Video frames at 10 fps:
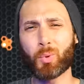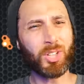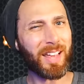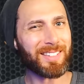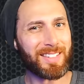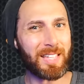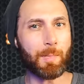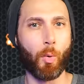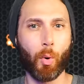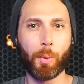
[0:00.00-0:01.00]
would you like to see
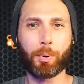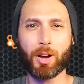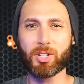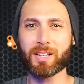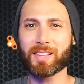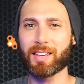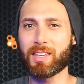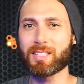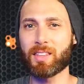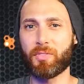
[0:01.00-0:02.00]
more projects like
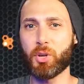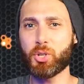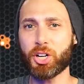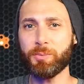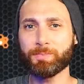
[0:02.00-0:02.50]
this in the future?